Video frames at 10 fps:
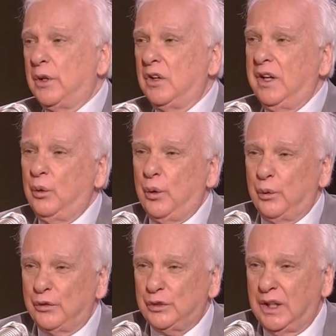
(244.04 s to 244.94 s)
Bernie,
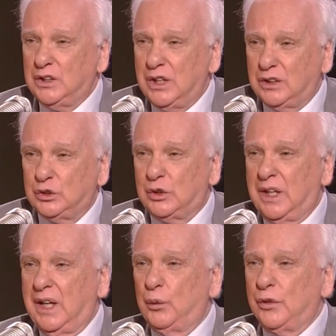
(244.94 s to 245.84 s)
we were friends
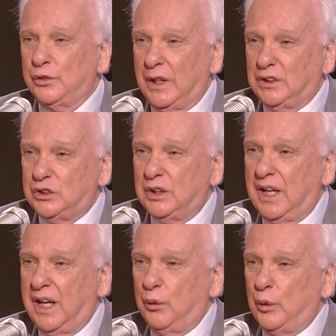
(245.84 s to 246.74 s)
yesterday, we're friends
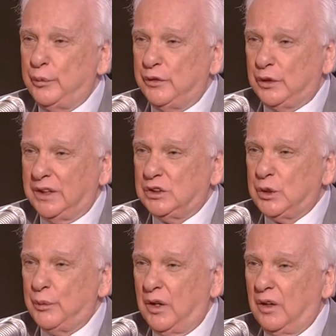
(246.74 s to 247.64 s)
today, we'll be
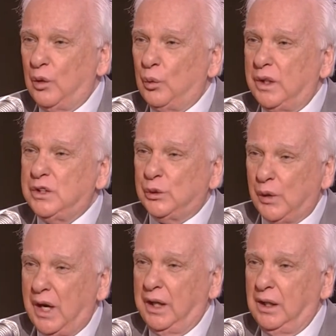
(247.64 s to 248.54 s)
friends tomorrow. What'd you
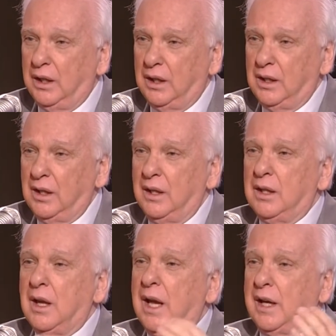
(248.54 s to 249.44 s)
write?
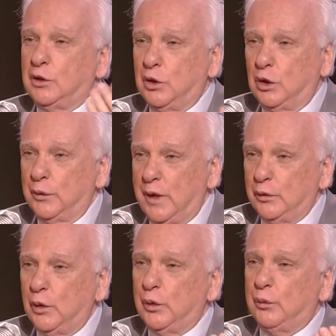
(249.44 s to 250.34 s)
And I told him
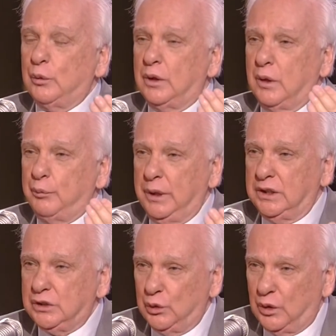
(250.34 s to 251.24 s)
I wrote a
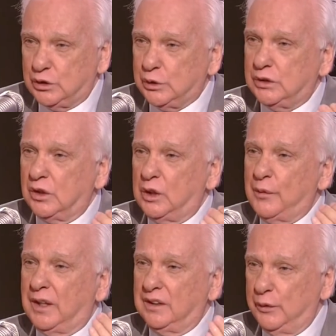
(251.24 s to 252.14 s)
piece in the Wall Street
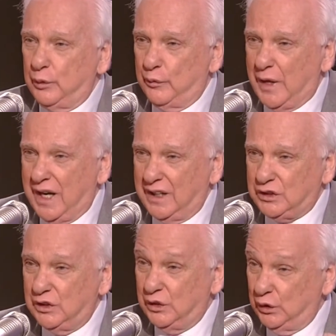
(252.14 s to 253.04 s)
Journal about liberal
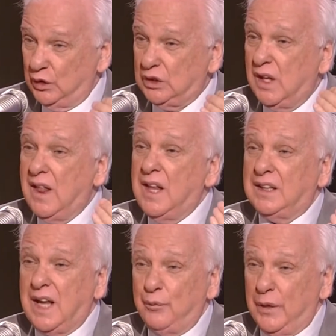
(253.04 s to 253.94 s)
bias in the news
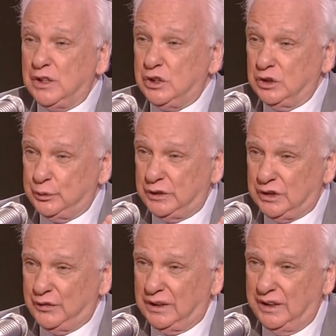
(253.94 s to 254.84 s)
that mentioned
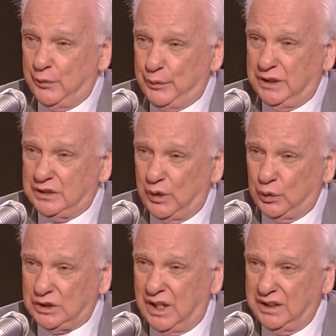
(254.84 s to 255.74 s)
specifically a piece that
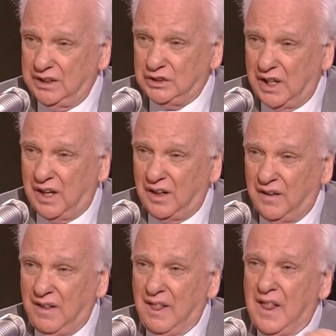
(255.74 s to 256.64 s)
was on his air.